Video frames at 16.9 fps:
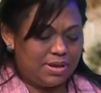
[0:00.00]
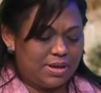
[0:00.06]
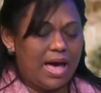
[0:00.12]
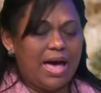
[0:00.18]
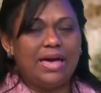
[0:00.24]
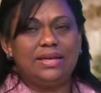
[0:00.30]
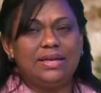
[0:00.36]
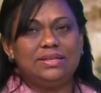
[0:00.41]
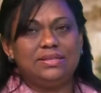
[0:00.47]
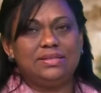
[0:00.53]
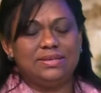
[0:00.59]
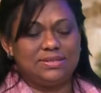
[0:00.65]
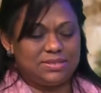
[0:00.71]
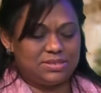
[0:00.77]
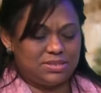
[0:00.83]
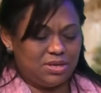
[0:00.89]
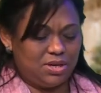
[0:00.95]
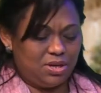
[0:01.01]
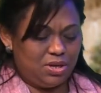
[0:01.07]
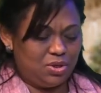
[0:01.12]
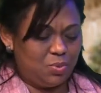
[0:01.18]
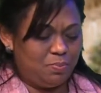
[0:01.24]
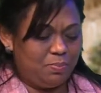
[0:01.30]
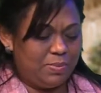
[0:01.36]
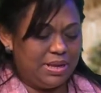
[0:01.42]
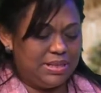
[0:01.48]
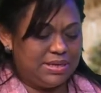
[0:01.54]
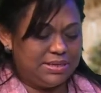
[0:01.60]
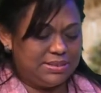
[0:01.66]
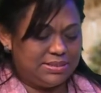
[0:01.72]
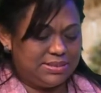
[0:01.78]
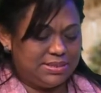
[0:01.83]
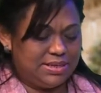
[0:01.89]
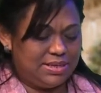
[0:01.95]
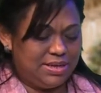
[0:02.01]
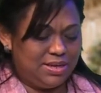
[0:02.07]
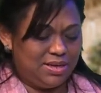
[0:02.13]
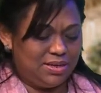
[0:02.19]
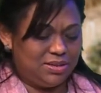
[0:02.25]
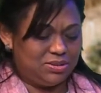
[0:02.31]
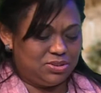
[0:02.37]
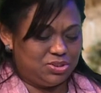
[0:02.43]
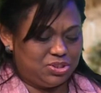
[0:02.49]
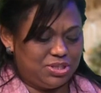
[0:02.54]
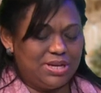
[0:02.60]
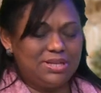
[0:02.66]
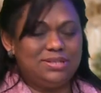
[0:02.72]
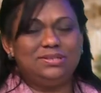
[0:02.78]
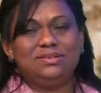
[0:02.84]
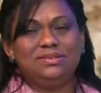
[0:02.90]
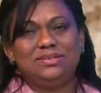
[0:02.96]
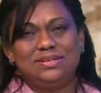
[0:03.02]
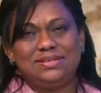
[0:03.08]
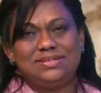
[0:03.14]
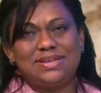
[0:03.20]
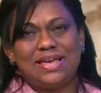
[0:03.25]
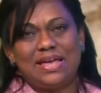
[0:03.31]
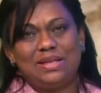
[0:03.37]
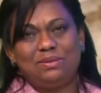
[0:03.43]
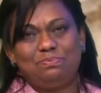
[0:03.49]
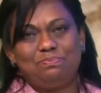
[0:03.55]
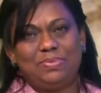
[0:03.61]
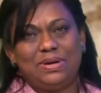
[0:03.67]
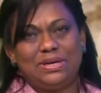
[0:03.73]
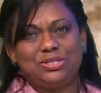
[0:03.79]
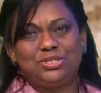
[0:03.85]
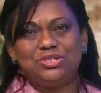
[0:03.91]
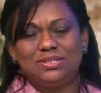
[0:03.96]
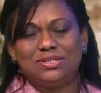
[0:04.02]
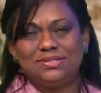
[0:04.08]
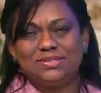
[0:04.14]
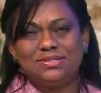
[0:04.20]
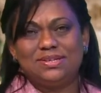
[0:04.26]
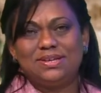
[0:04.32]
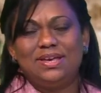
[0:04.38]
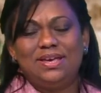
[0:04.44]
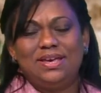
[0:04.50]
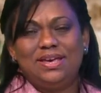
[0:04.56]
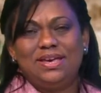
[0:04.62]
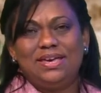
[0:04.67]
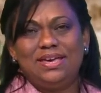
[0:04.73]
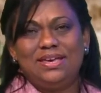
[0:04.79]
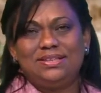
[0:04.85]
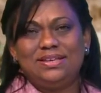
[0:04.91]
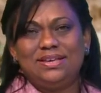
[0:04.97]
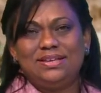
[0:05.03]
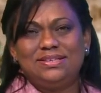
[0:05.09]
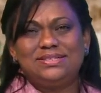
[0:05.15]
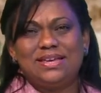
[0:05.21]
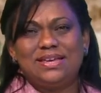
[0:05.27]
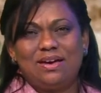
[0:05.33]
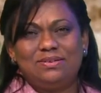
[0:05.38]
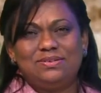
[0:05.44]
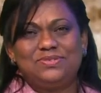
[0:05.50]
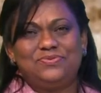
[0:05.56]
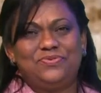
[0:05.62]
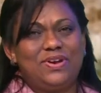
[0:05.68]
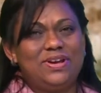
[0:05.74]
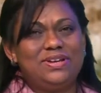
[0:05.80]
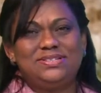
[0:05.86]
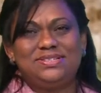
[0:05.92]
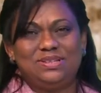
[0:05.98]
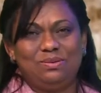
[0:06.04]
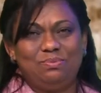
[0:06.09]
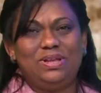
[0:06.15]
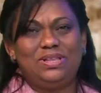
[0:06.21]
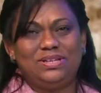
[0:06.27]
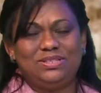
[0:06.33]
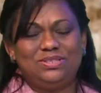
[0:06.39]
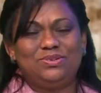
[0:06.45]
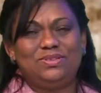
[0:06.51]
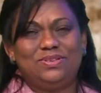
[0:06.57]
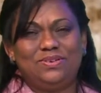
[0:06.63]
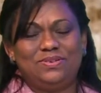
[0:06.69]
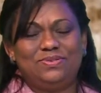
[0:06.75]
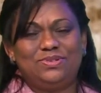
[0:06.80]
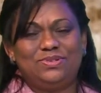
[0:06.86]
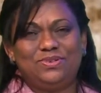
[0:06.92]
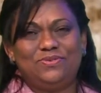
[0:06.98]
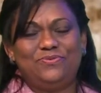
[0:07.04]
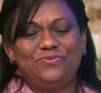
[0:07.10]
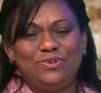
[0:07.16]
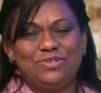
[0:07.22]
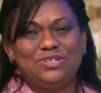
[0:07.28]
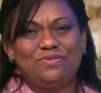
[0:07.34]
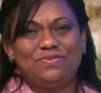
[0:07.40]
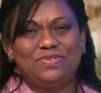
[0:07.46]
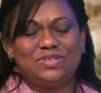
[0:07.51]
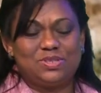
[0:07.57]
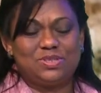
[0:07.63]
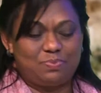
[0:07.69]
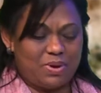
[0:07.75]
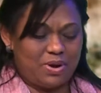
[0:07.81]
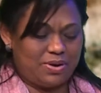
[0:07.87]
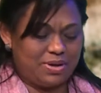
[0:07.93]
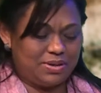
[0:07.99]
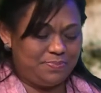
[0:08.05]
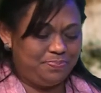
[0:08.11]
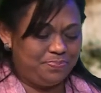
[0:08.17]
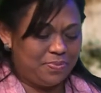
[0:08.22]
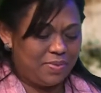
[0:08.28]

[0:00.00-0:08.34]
kindness, humility, gentleness, and patience. It sounds very similar to the fruits of the Spirit.